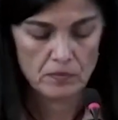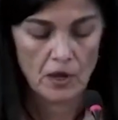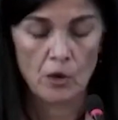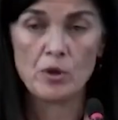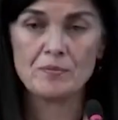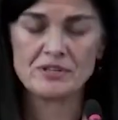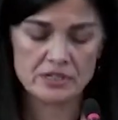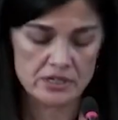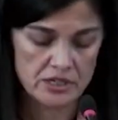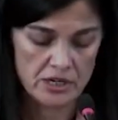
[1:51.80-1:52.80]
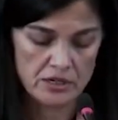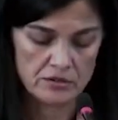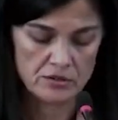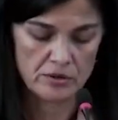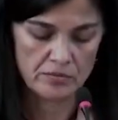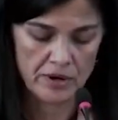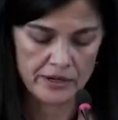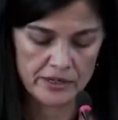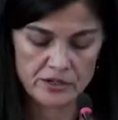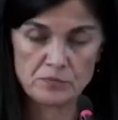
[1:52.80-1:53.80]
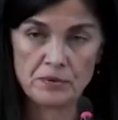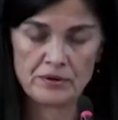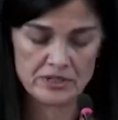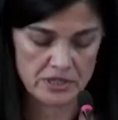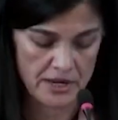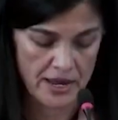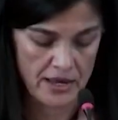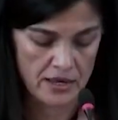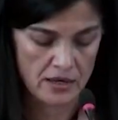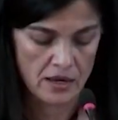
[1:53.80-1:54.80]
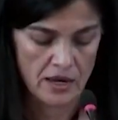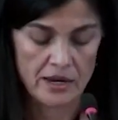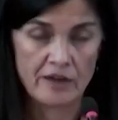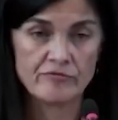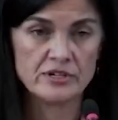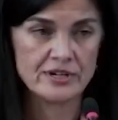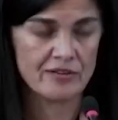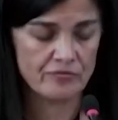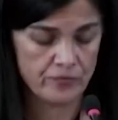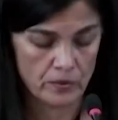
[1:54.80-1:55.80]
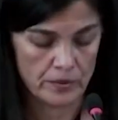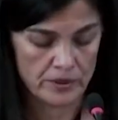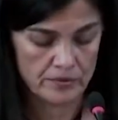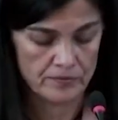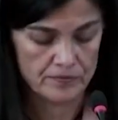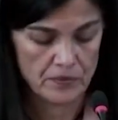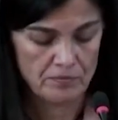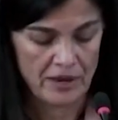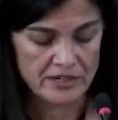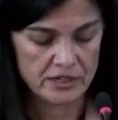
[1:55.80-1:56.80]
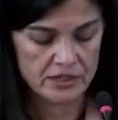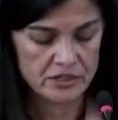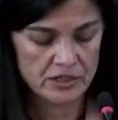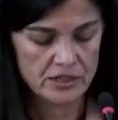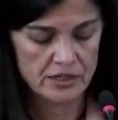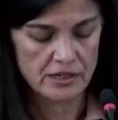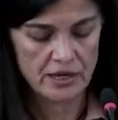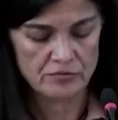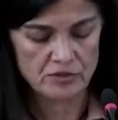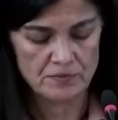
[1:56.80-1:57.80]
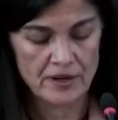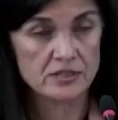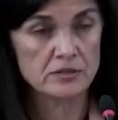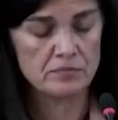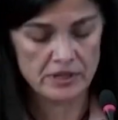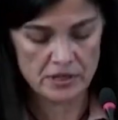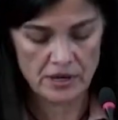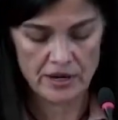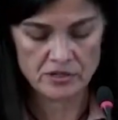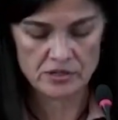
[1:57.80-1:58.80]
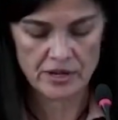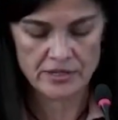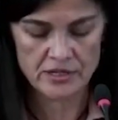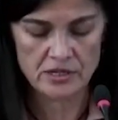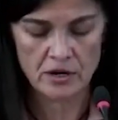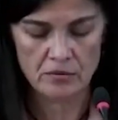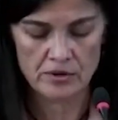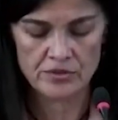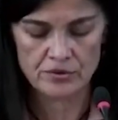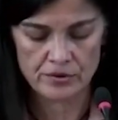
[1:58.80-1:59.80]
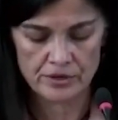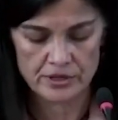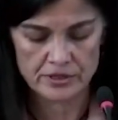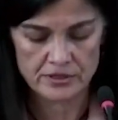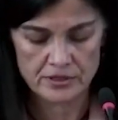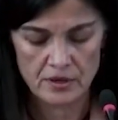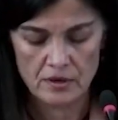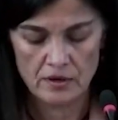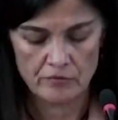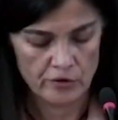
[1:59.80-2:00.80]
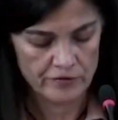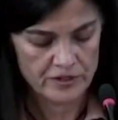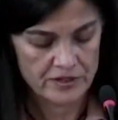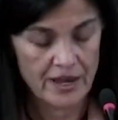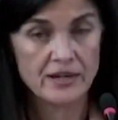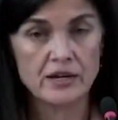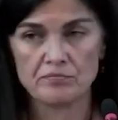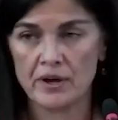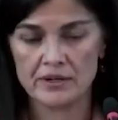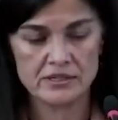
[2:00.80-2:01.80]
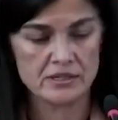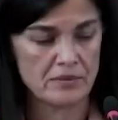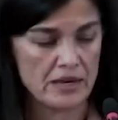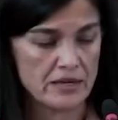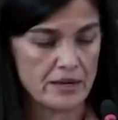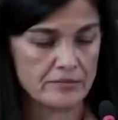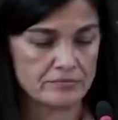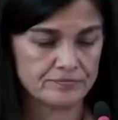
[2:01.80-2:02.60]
And we must continue to embody their spirit today and every day forward, by diligently and responsibly exercising our authorities of oversight and policy making.